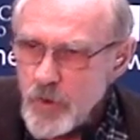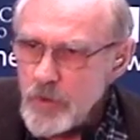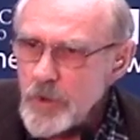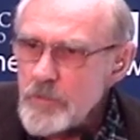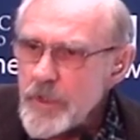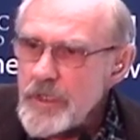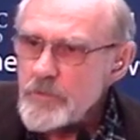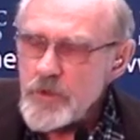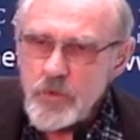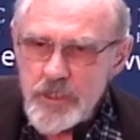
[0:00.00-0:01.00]
or when it
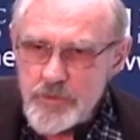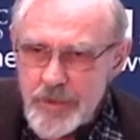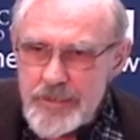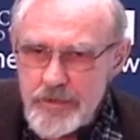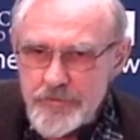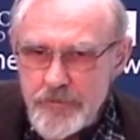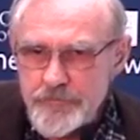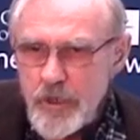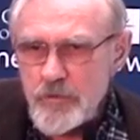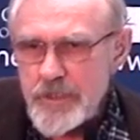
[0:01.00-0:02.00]
becomes so expensive that
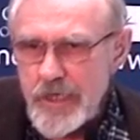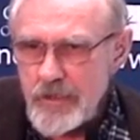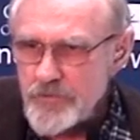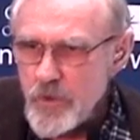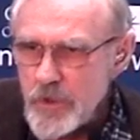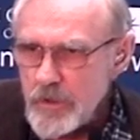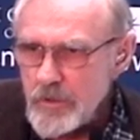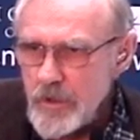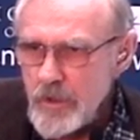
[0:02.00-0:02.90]
farmers can't afford it,